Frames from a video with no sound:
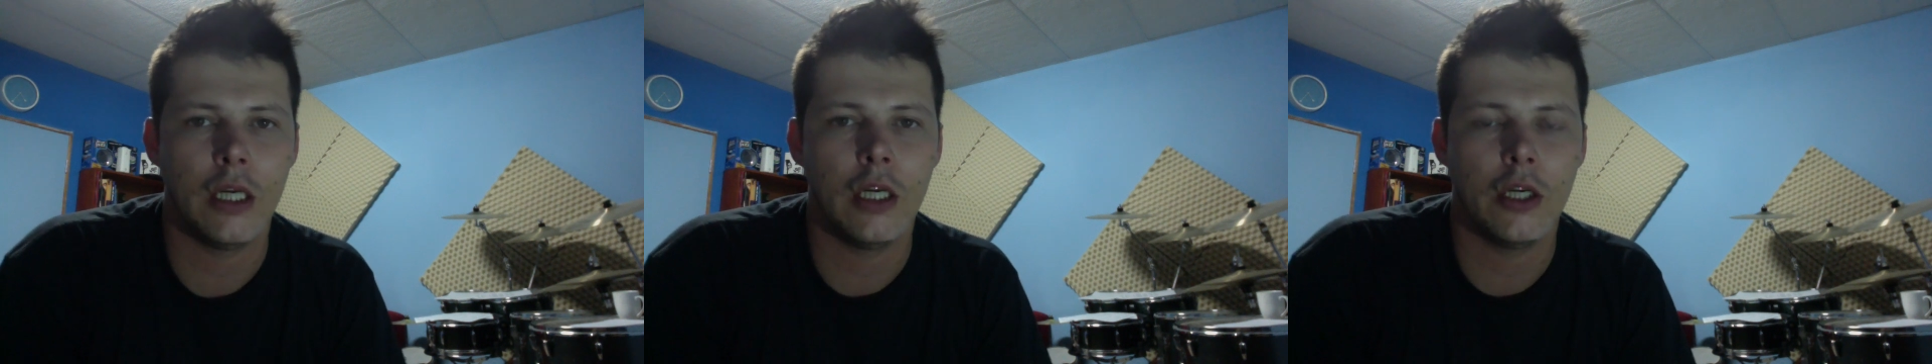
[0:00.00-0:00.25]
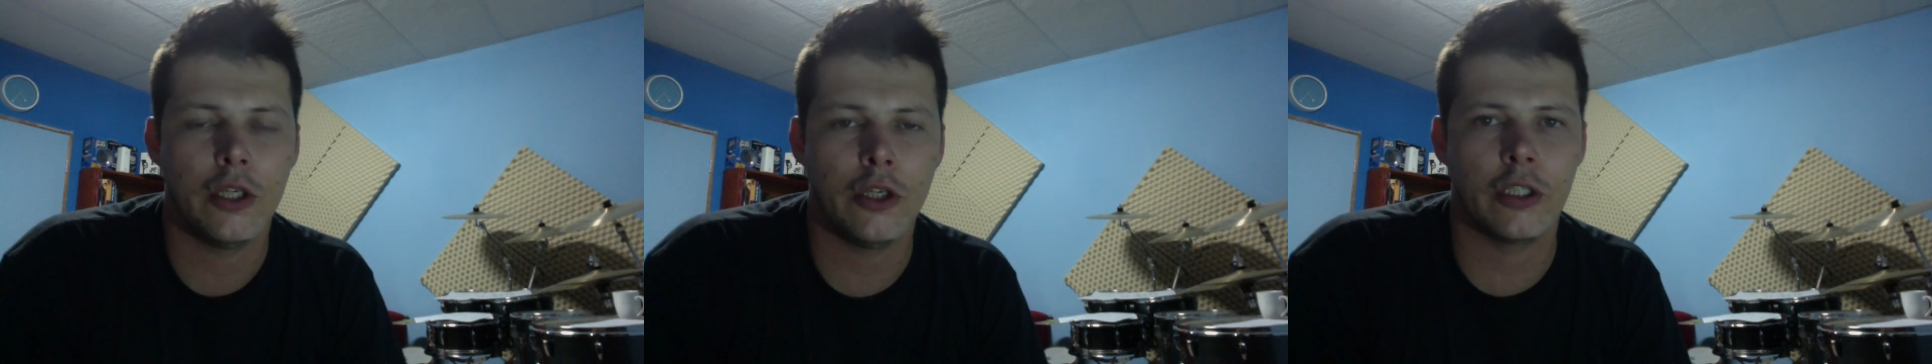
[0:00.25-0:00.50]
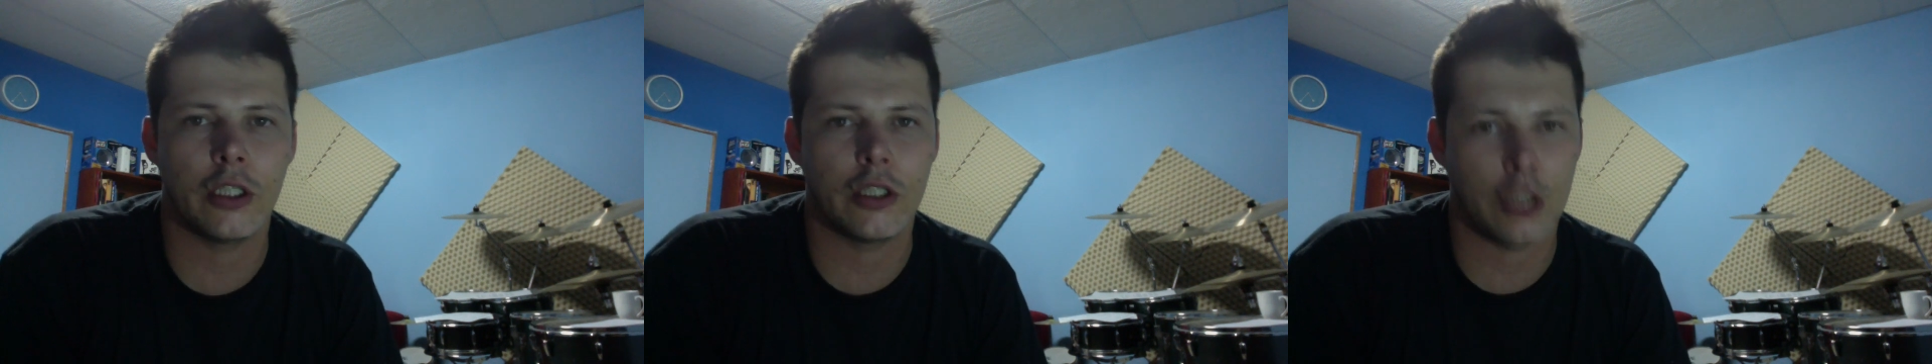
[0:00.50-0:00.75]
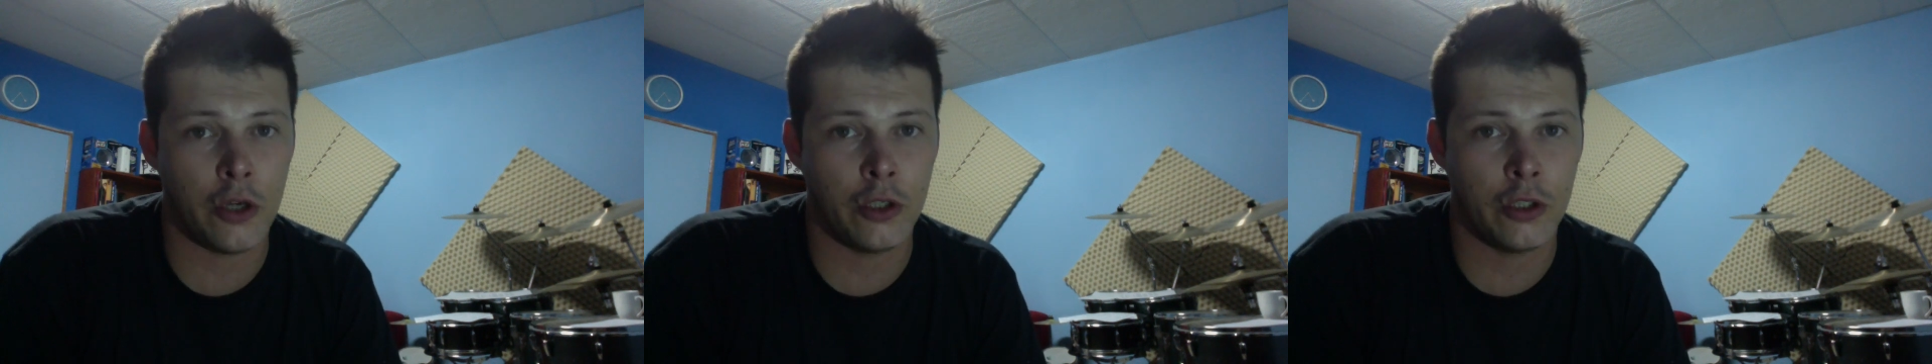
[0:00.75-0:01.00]
Use it,
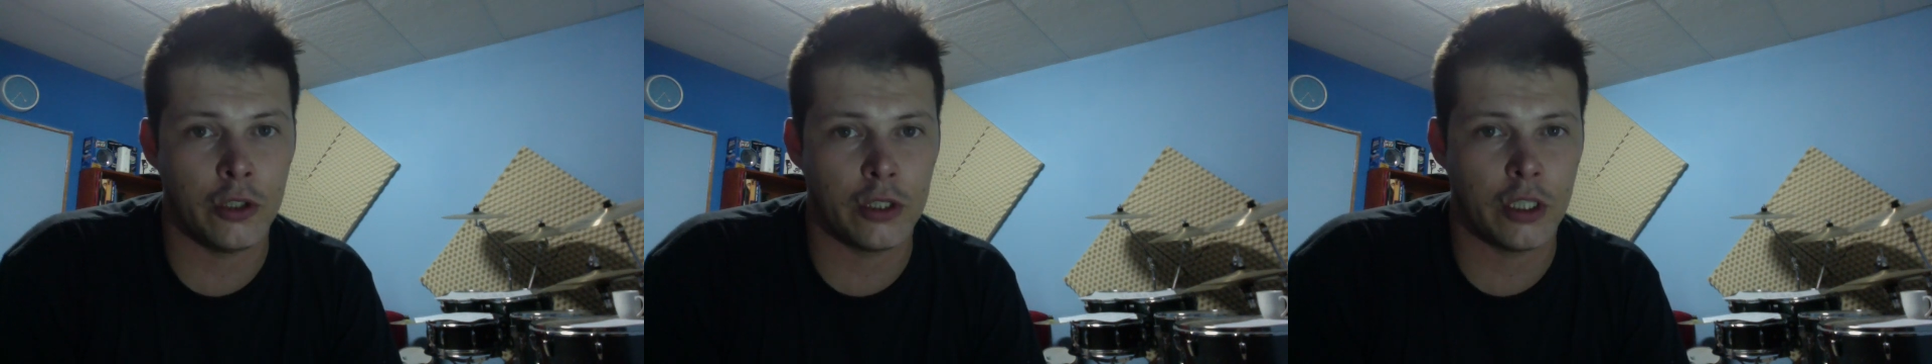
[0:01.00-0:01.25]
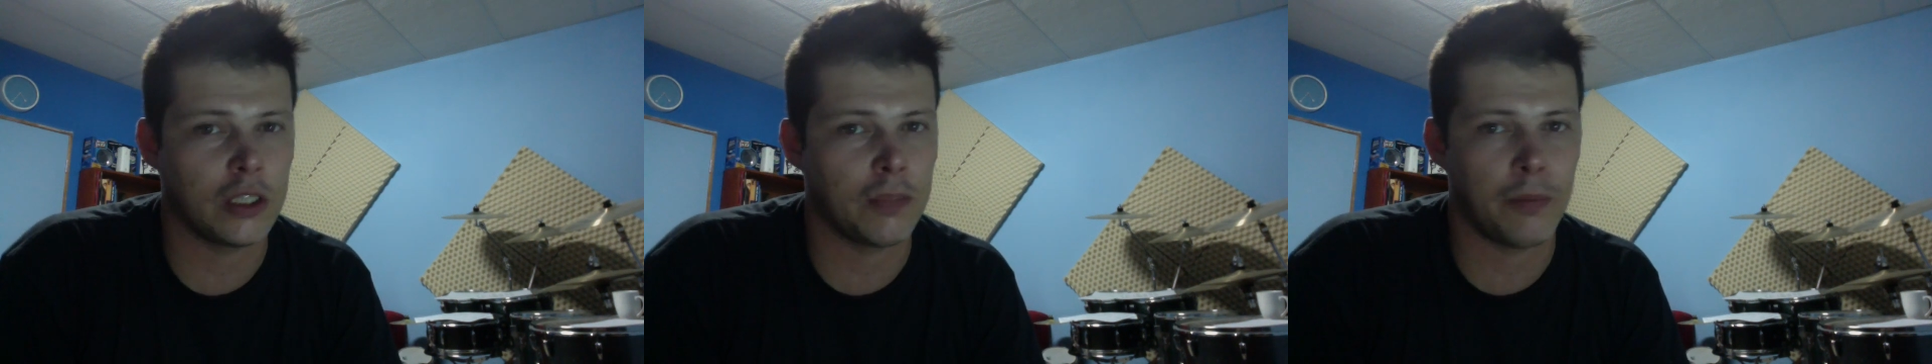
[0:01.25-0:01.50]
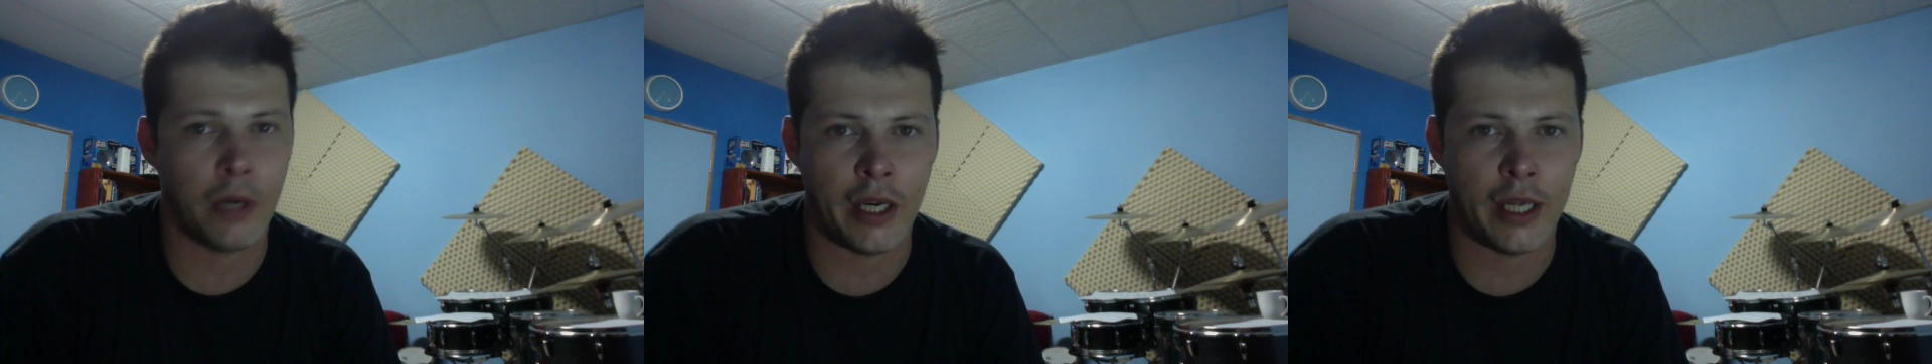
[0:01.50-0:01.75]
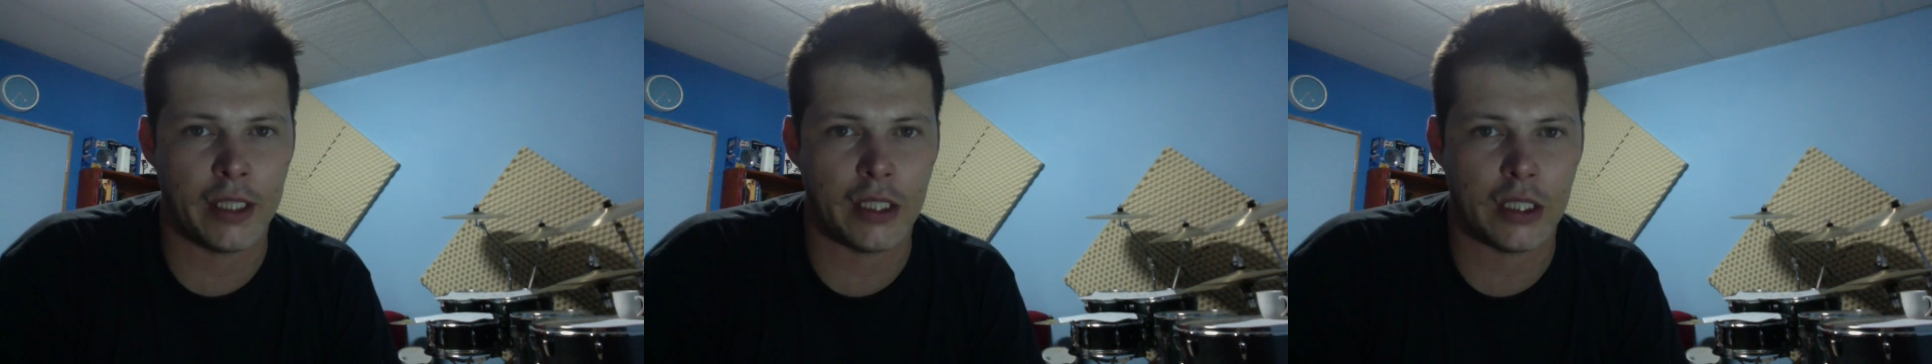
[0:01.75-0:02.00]
don't use it. It's a brilliant
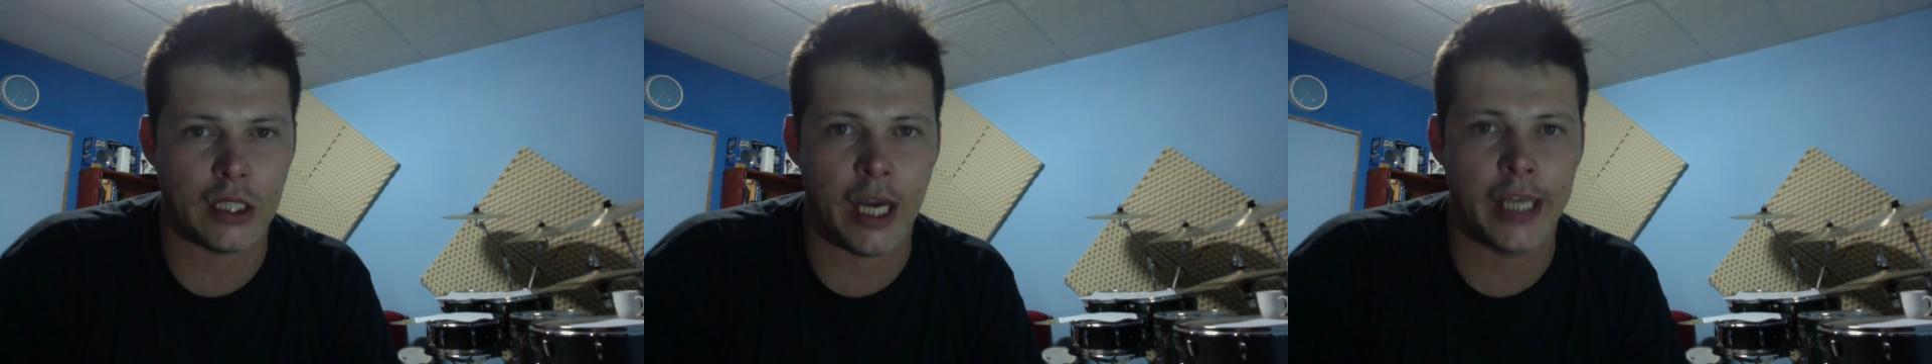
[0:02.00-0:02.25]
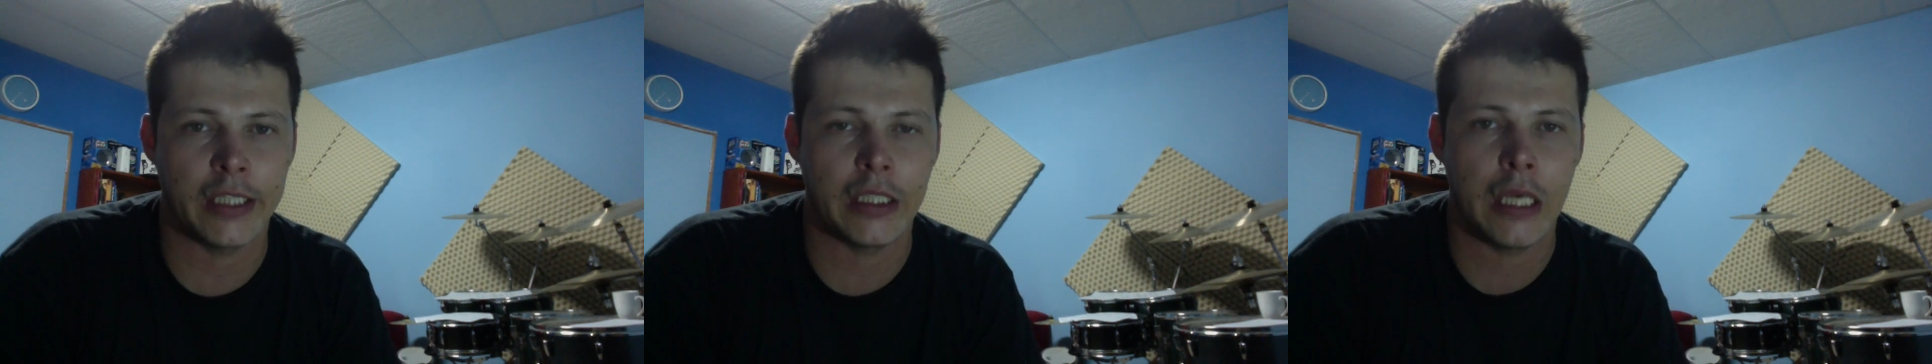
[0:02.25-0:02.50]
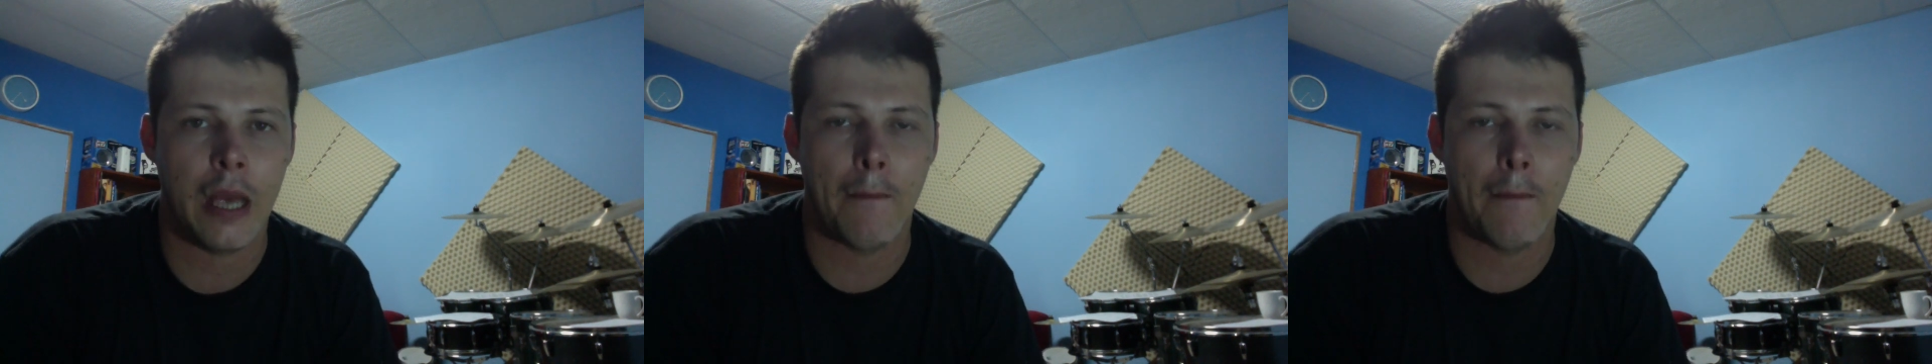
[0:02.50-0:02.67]
exercise,